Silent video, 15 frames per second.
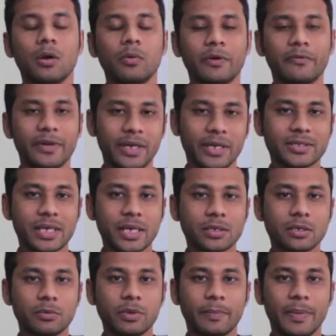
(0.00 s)
We're very
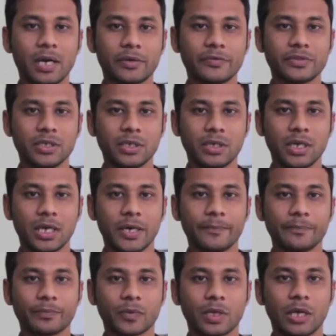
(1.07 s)
excited to be part of
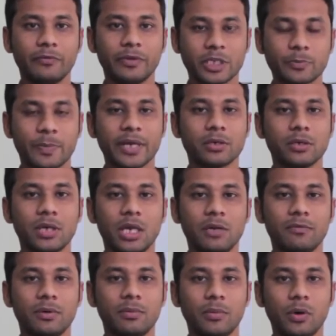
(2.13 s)
CDI and we expect to
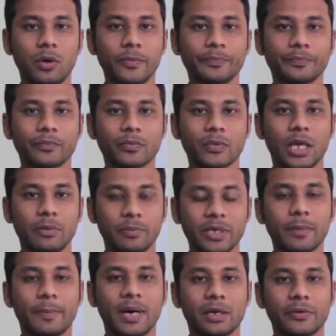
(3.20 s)
deliver more and
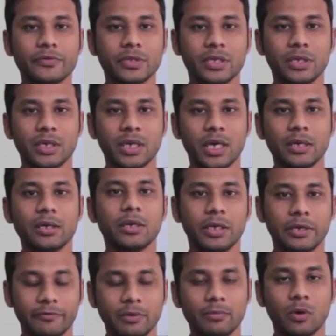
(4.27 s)
be a part of CDI
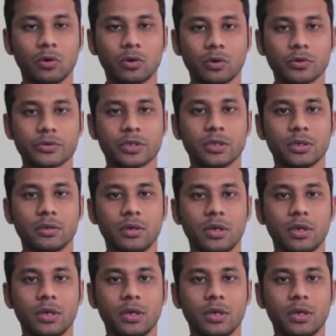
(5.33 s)
even more closer.